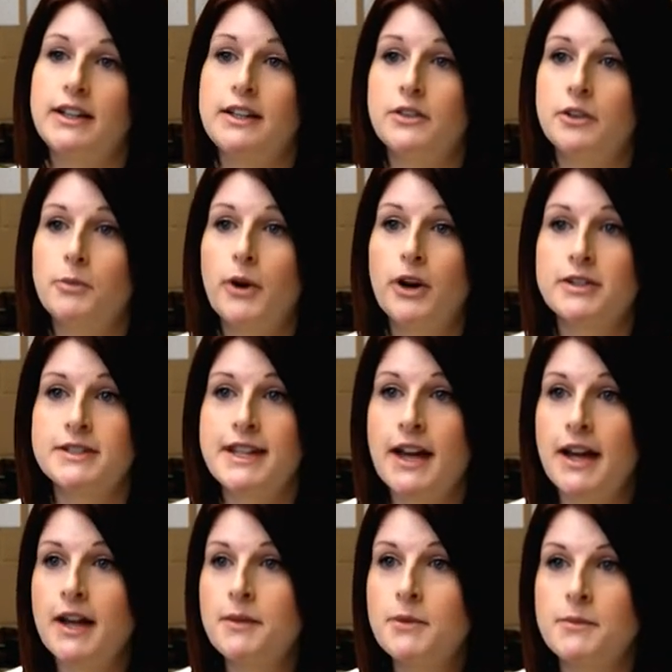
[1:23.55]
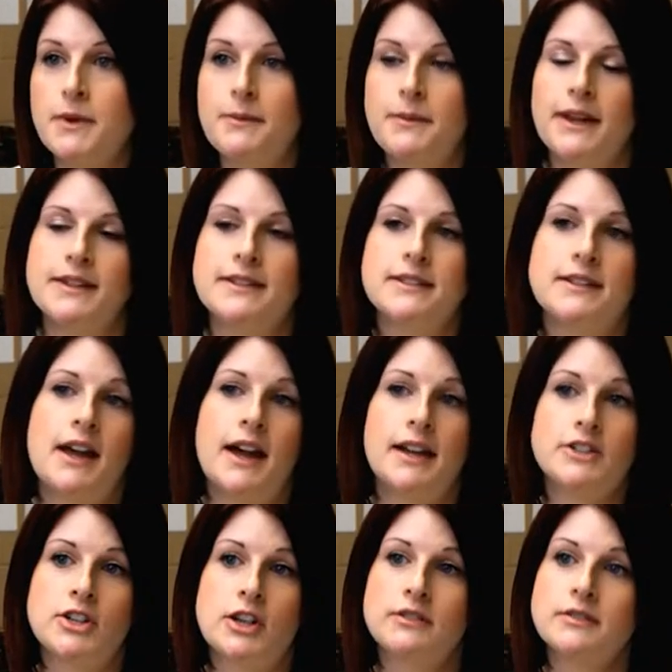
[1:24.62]
either part time or maybe as an
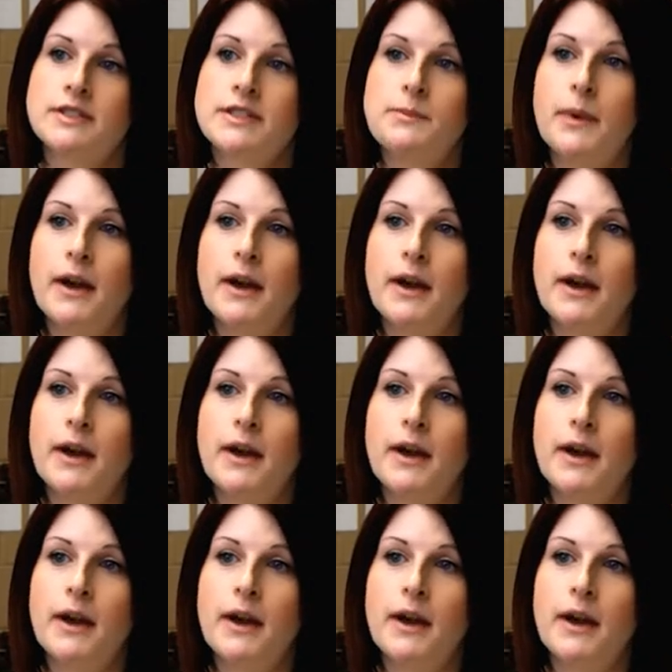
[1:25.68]
adjunct,